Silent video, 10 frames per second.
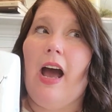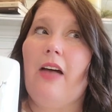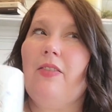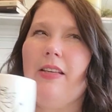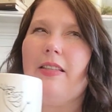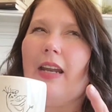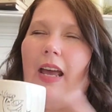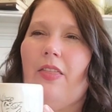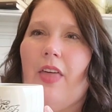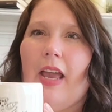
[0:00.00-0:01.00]
At least that
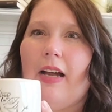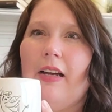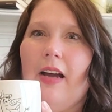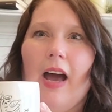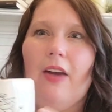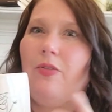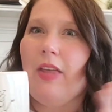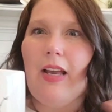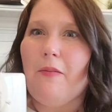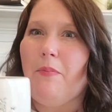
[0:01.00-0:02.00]
I think. I don't
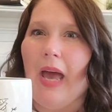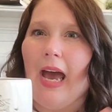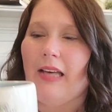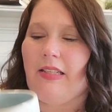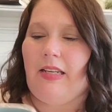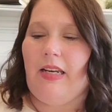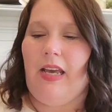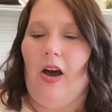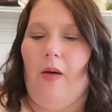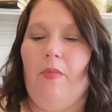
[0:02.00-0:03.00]
think I passed
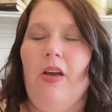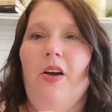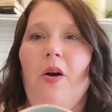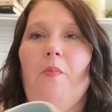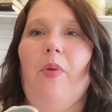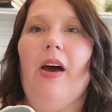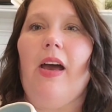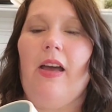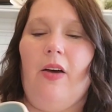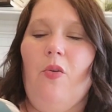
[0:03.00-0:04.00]
any up.
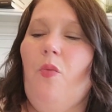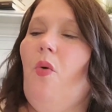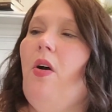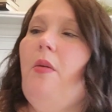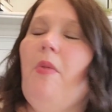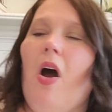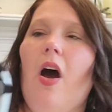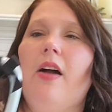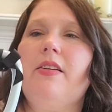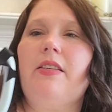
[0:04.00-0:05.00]
But Warm
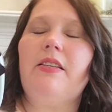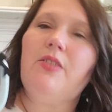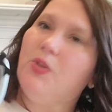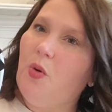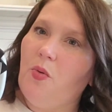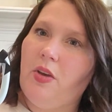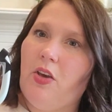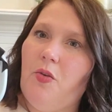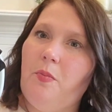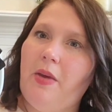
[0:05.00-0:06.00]
Hugs is so
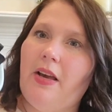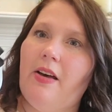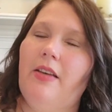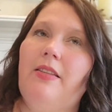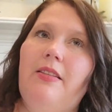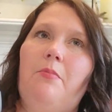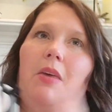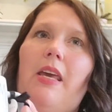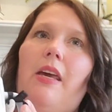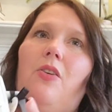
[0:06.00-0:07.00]
cute because to
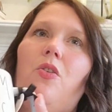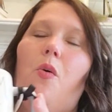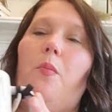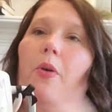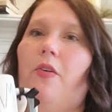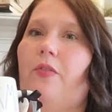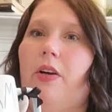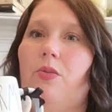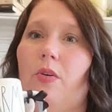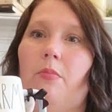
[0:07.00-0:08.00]
me it'll go
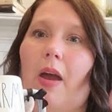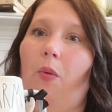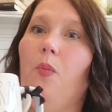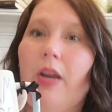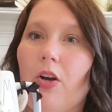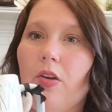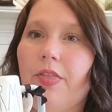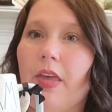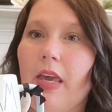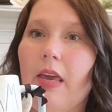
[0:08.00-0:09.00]
perfect with my winter
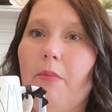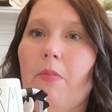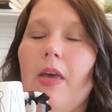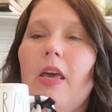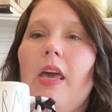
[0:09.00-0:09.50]
theme.